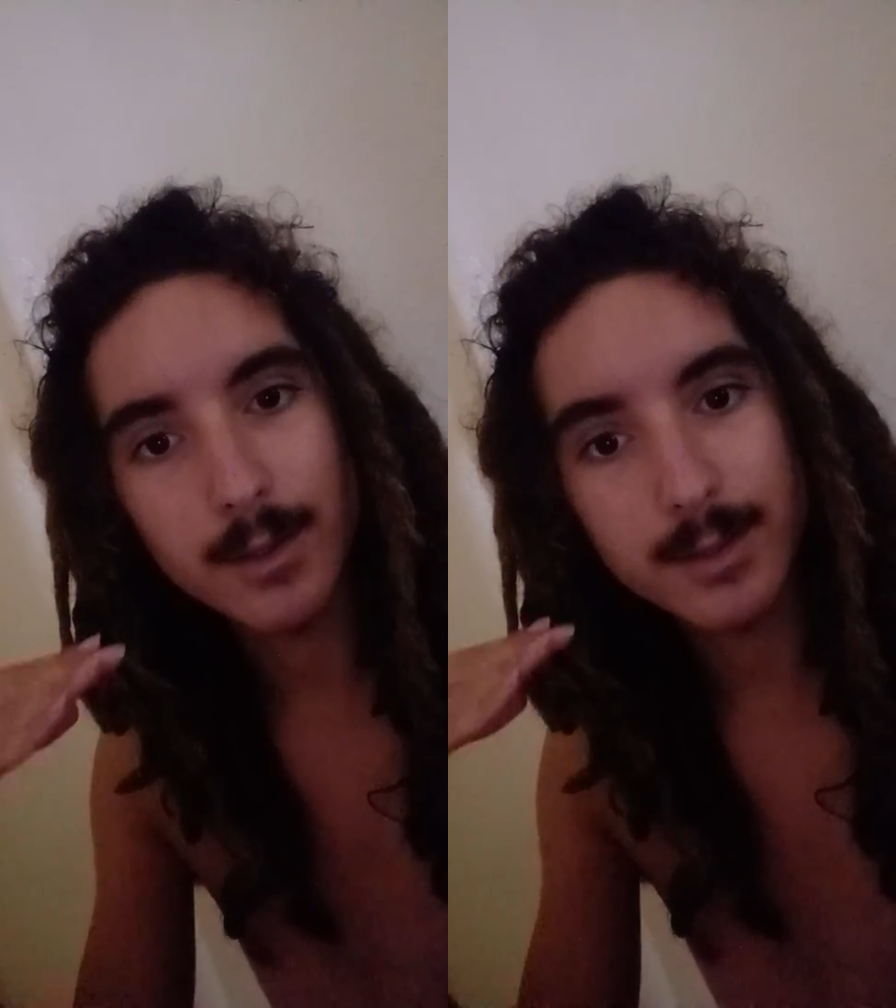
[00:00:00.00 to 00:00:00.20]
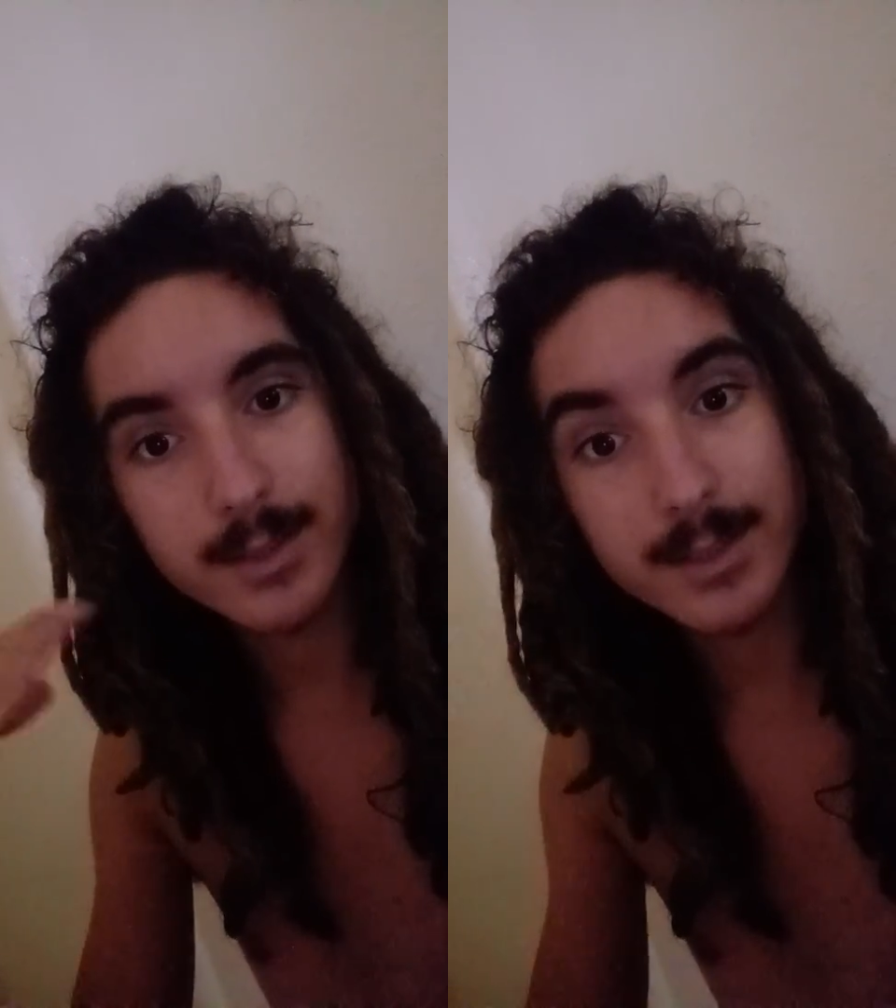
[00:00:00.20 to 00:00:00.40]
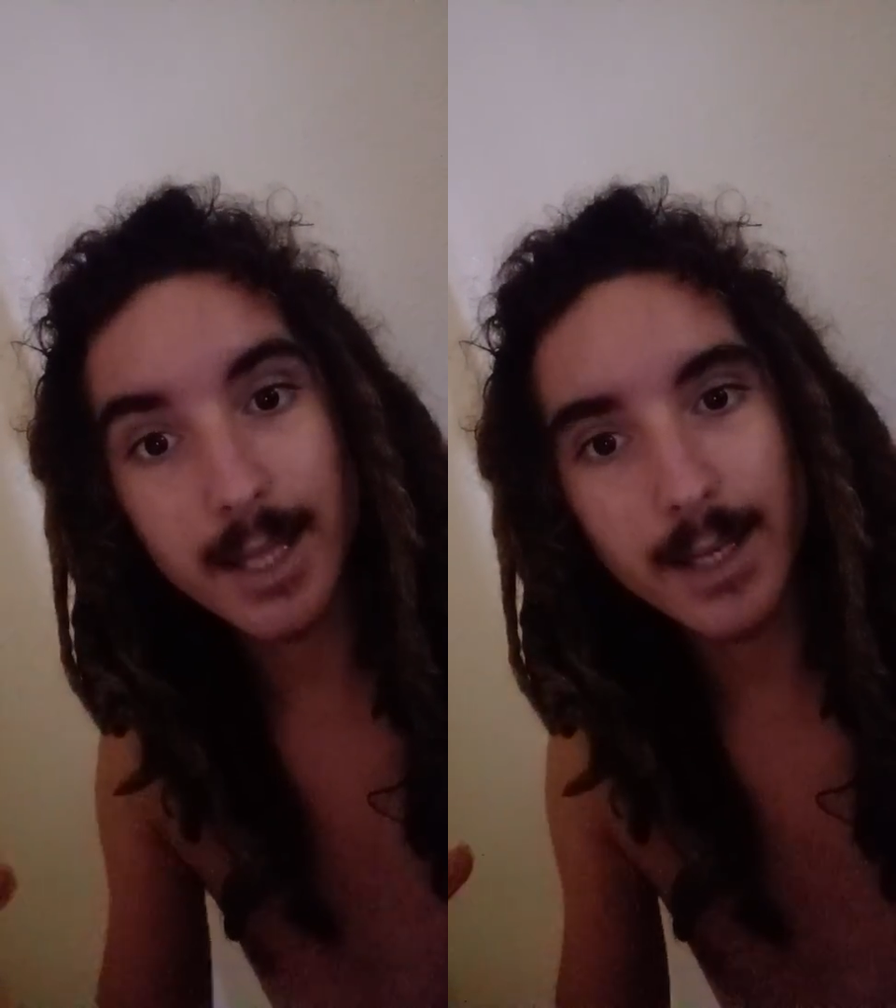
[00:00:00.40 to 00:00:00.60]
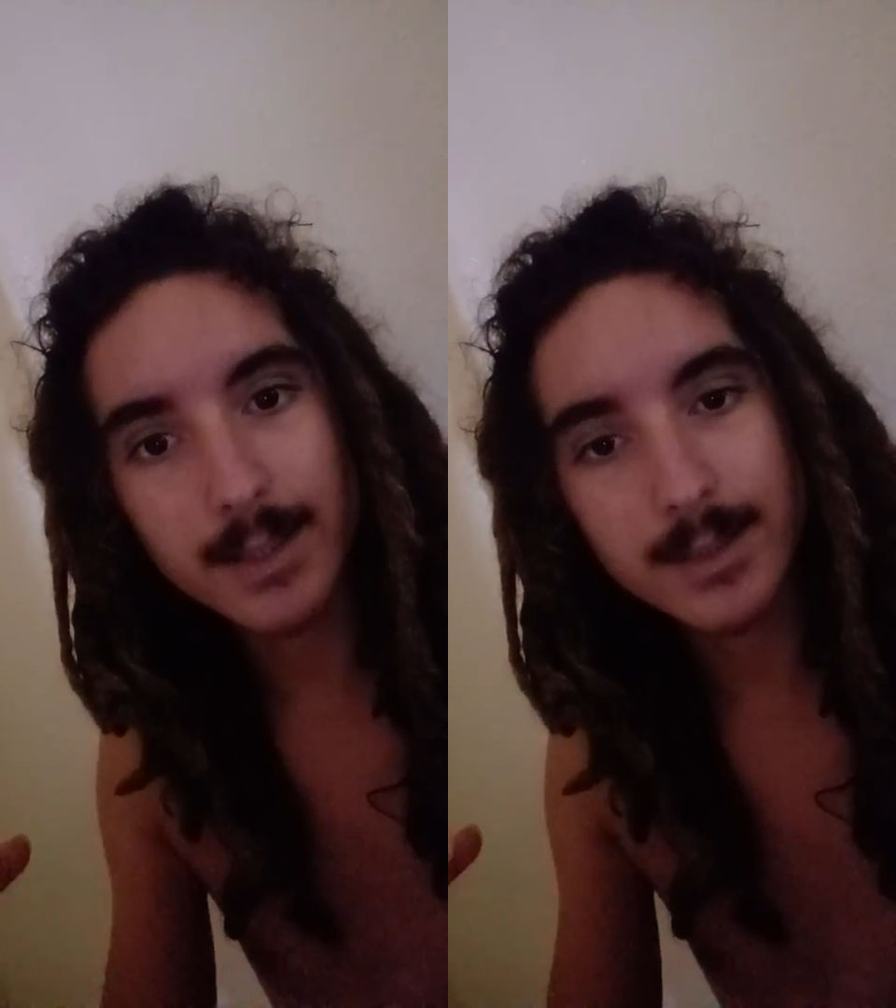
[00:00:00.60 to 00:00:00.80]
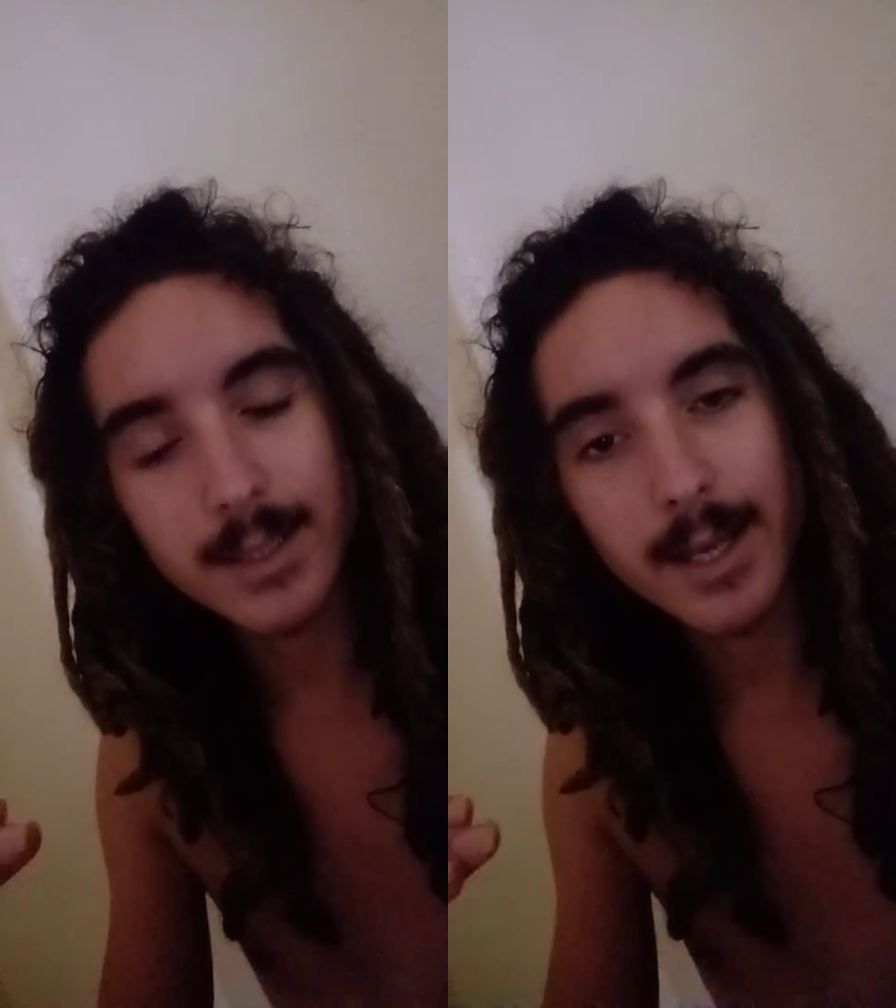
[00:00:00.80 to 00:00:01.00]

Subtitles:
state.